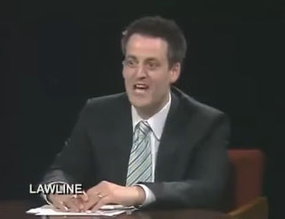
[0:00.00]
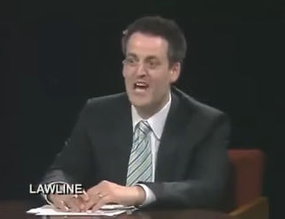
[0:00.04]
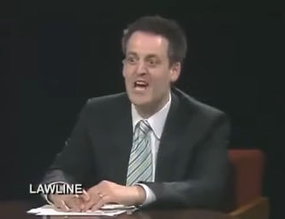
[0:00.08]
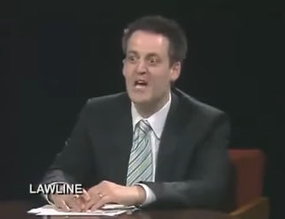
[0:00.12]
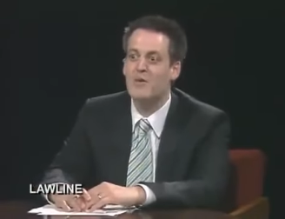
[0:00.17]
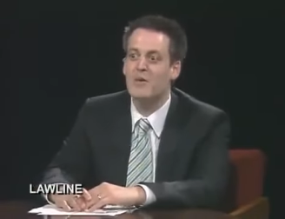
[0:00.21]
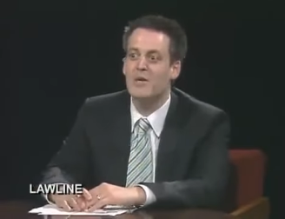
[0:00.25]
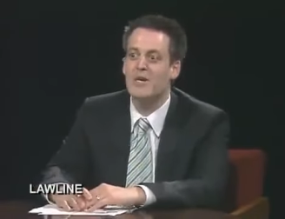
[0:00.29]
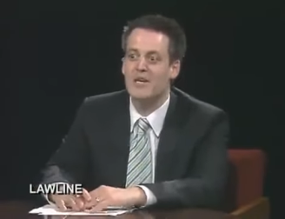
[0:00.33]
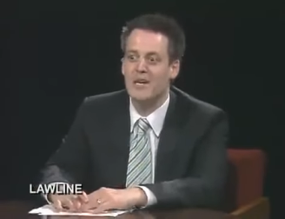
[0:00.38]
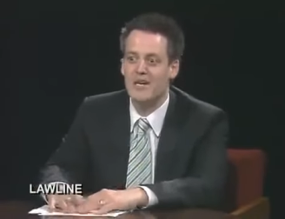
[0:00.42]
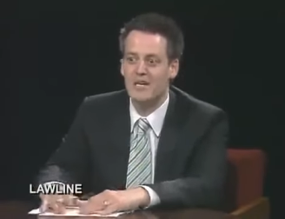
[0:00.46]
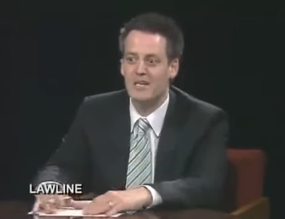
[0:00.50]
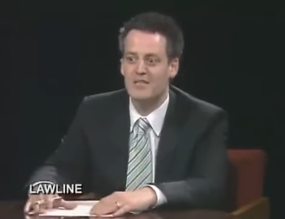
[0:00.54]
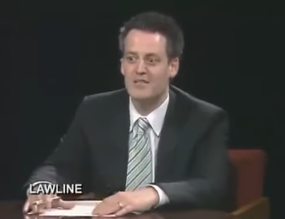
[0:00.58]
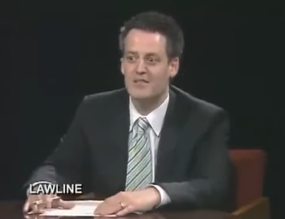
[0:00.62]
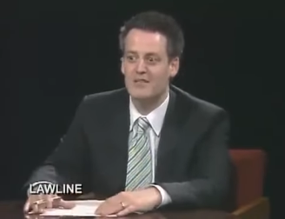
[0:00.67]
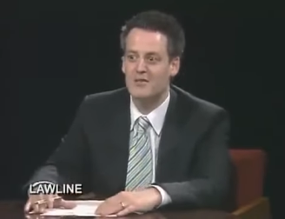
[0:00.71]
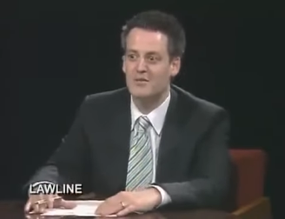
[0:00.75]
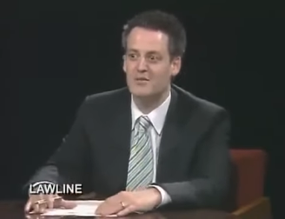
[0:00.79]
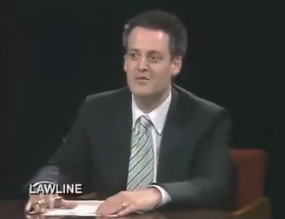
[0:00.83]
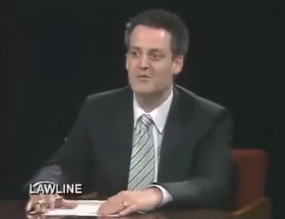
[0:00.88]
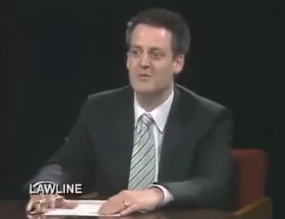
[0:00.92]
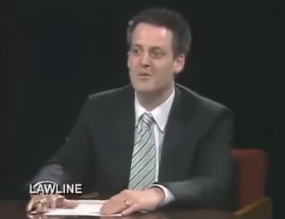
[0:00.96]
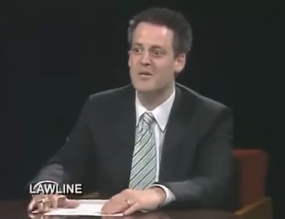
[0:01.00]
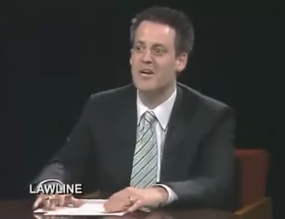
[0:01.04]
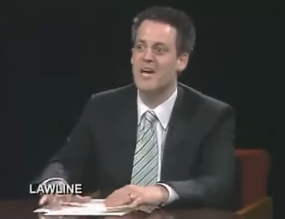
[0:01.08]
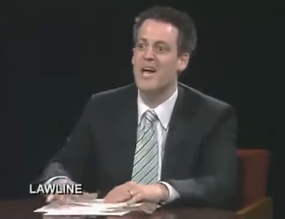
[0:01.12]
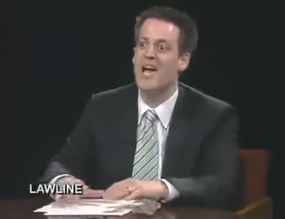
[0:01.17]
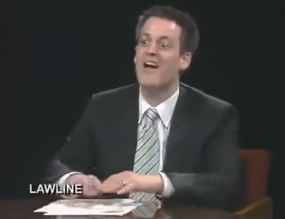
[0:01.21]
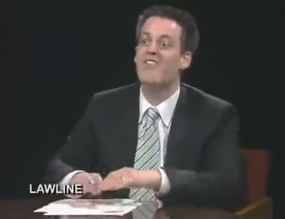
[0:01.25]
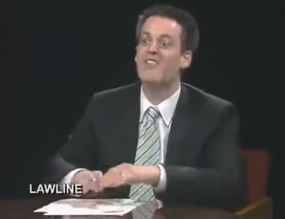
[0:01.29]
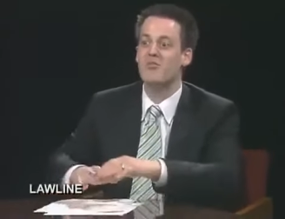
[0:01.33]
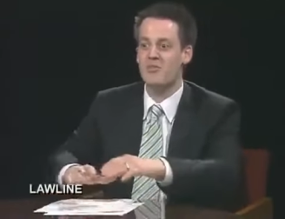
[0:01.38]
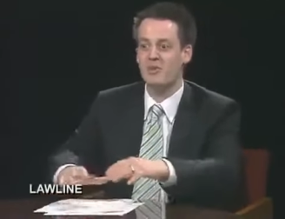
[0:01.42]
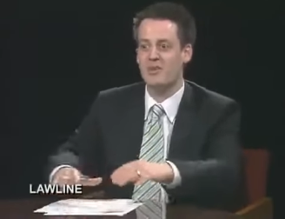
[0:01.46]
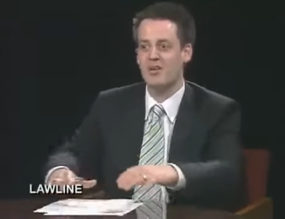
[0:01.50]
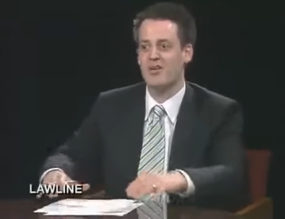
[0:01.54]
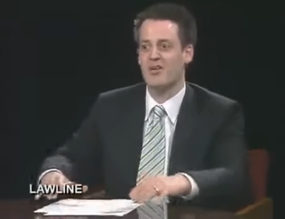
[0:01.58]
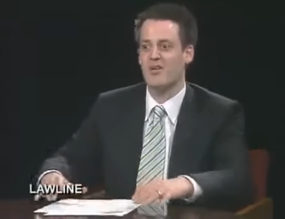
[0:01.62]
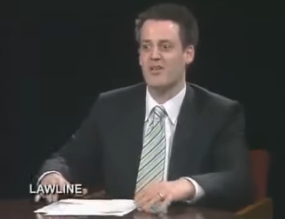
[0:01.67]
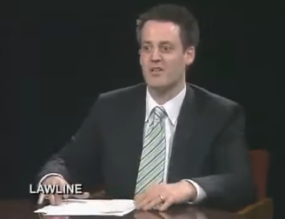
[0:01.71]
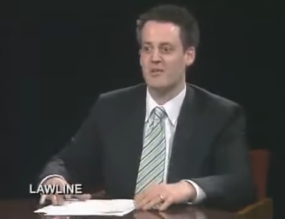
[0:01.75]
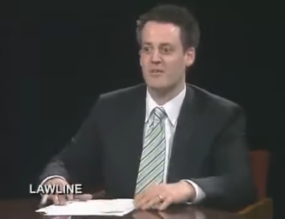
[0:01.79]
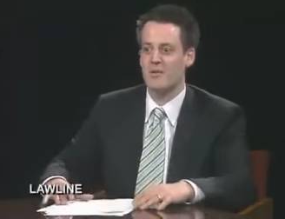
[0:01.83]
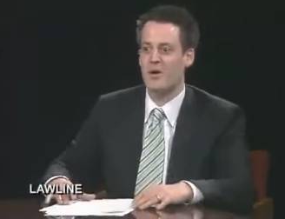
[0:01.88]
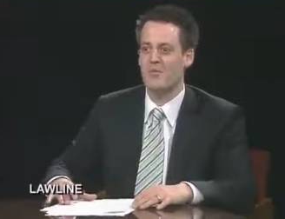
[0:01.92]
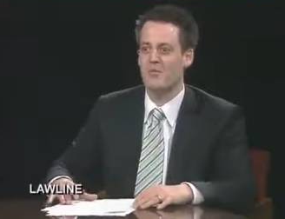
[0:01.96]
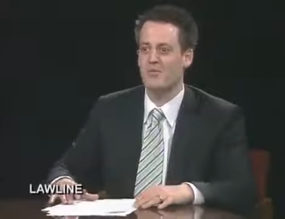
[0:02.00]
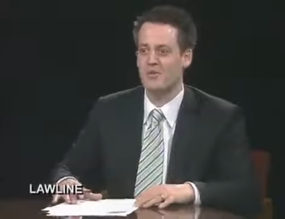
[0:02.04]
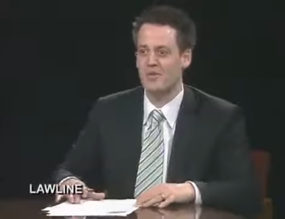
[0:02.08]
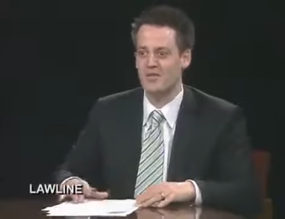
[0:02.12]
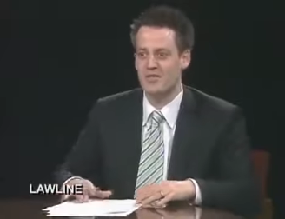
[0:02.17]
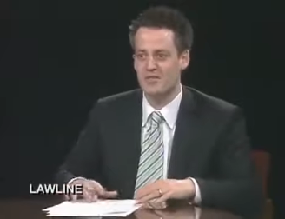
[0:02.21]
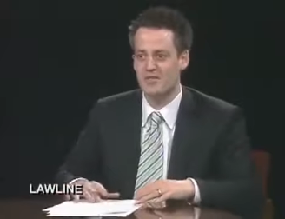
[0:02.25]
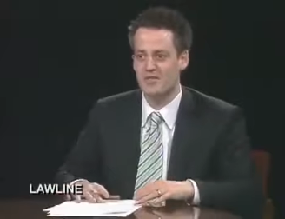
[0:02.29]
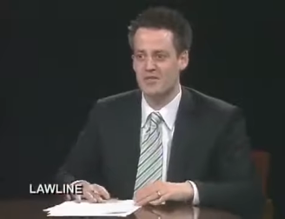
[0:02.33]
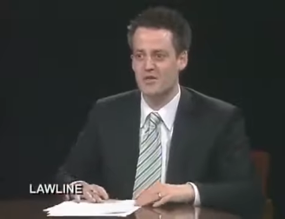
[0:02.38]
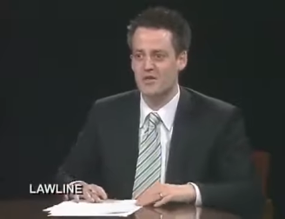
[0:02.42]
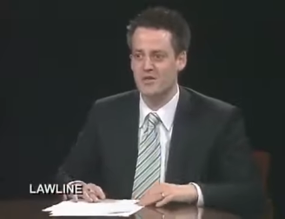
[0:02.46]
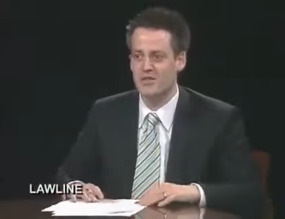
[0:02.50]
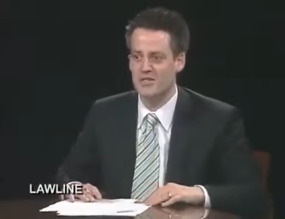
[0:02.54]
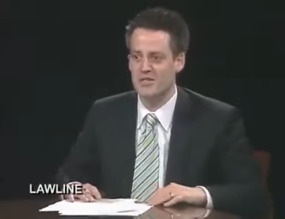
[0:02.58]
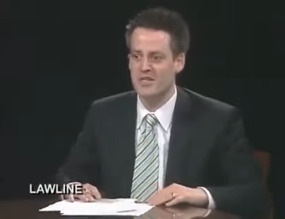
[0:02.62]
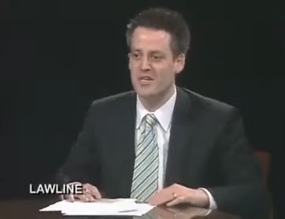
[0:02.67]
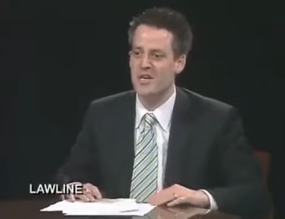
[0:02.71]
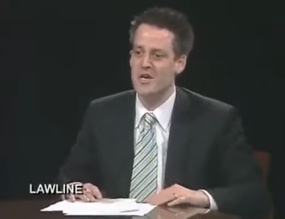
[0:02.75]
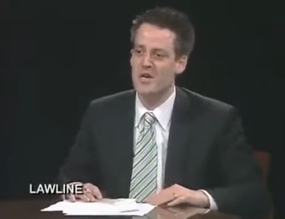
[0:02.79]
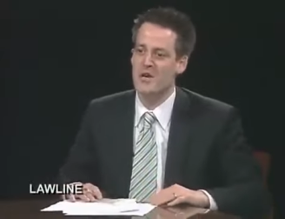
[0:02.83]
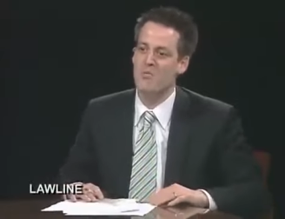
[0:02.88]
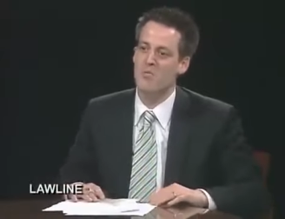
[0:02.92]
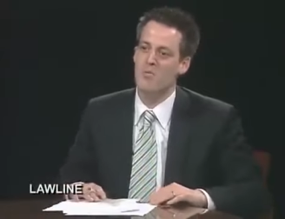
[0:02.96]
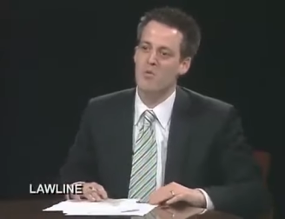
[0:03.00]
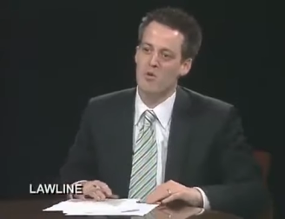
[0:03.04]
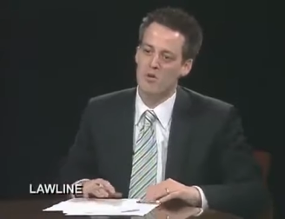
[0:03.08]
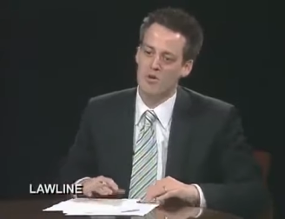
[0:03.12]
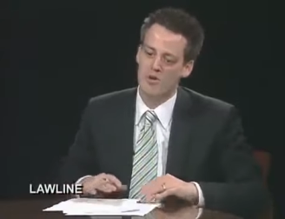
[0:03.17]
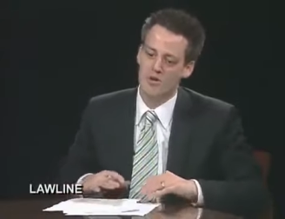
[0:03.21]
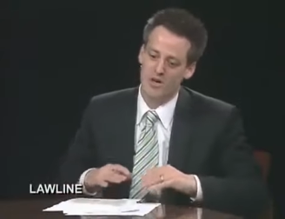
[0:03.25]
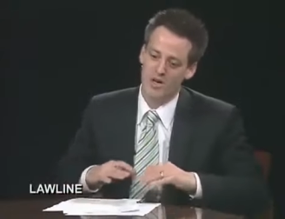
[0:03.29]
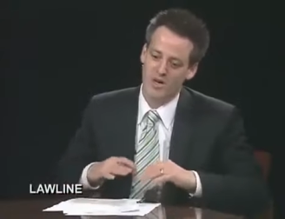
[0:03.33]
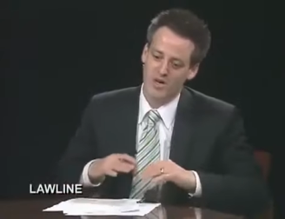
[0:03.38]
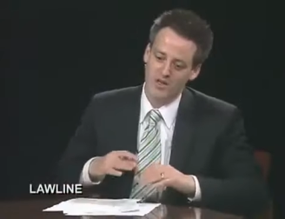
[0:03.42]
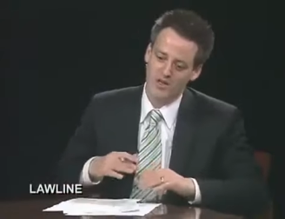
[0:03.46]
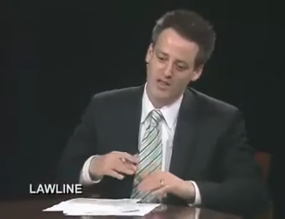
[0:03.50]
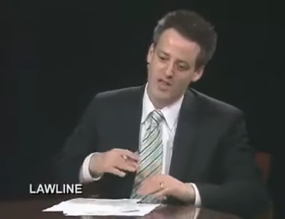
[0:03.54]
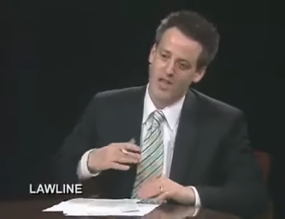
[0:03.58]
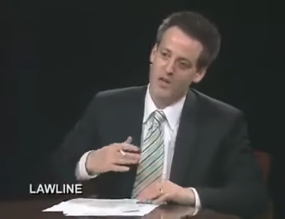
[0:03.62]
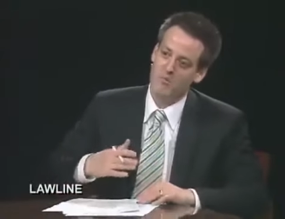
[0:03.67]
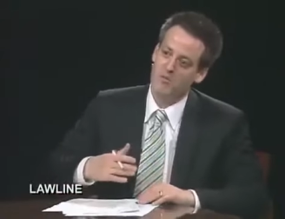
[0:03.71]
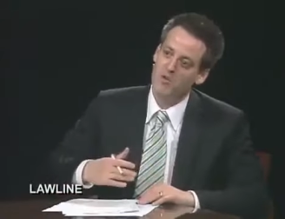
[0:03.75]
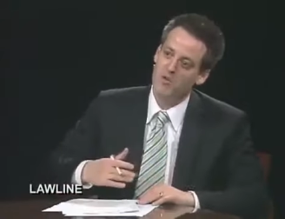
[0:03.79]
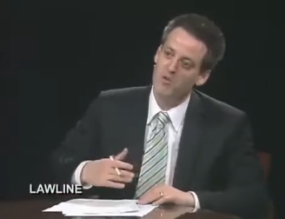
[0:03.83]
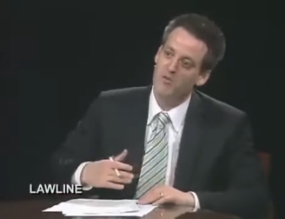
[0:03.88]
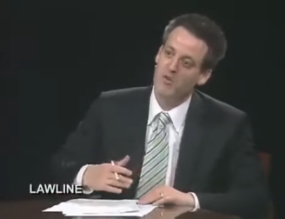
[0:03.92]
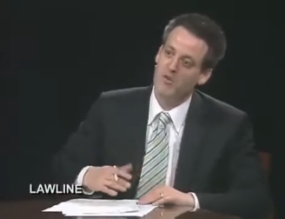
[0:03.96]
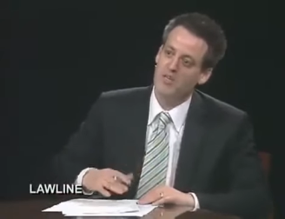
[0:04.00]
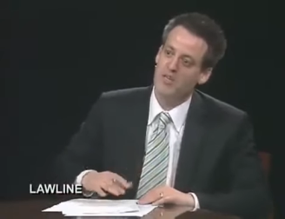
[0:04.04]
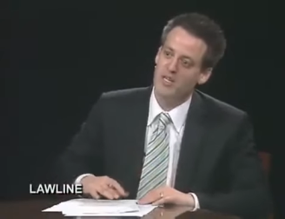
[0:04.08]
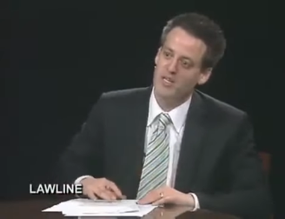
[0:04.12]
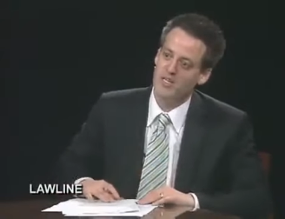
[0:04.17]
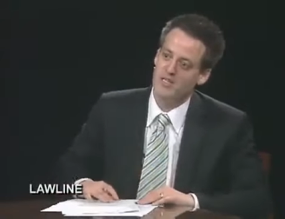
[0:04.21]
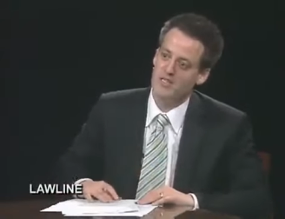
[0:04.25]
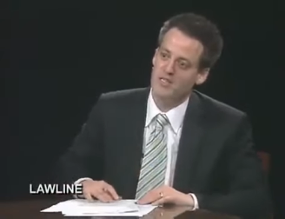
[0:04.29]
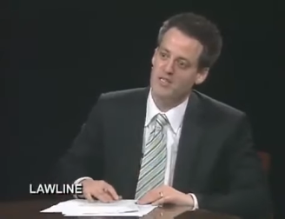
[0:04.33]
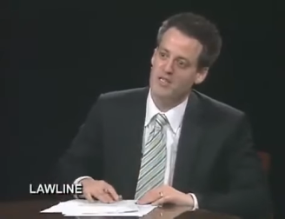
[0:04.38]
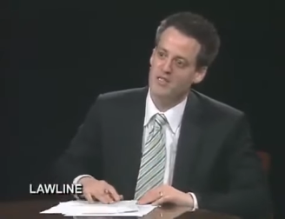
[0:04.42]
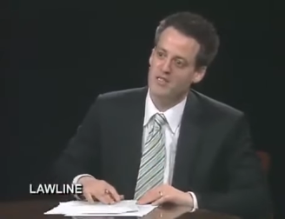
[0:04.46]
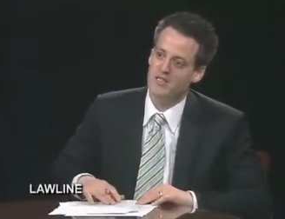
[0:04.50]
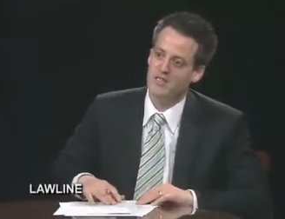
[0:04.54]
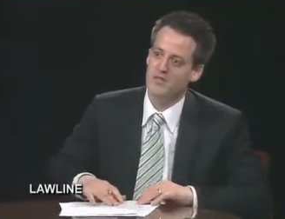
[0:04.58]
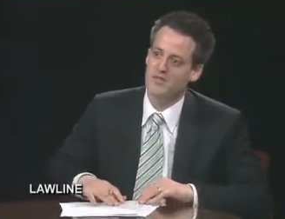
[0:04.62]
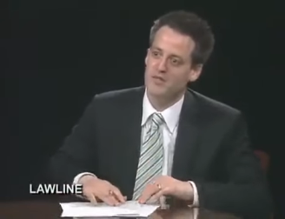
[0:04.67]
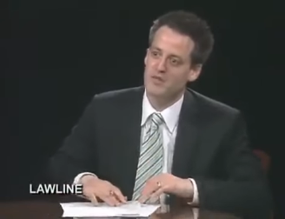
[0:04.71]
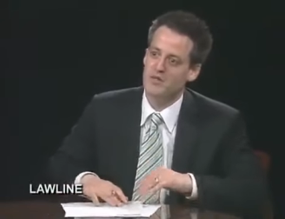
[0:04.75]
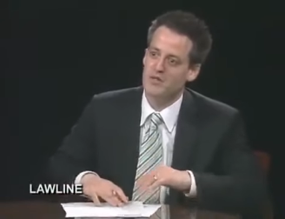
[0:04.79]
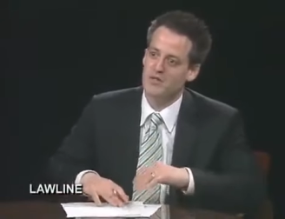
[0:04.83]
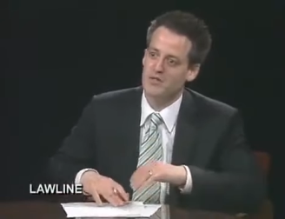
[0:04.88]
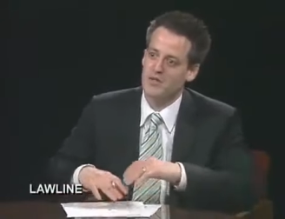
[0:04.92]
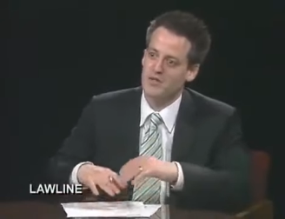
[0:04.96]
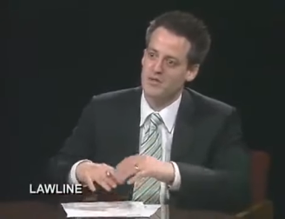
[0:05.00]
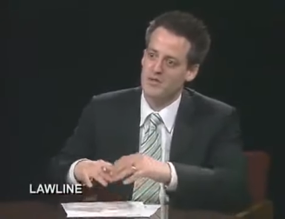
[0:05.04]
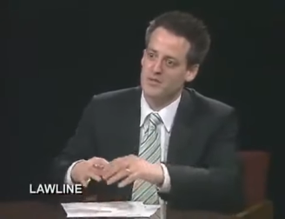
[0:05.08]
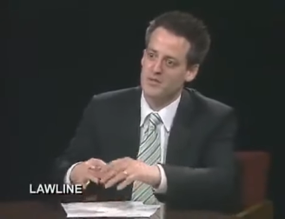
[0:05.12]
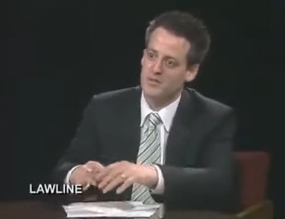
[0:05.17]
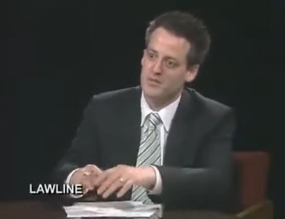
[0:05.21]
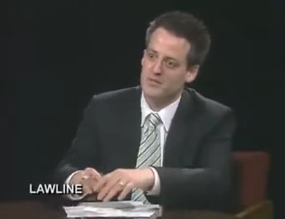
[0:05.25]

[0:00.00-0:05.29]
How do we get to everybody in the population so it's more than a movement, it's, it's the future?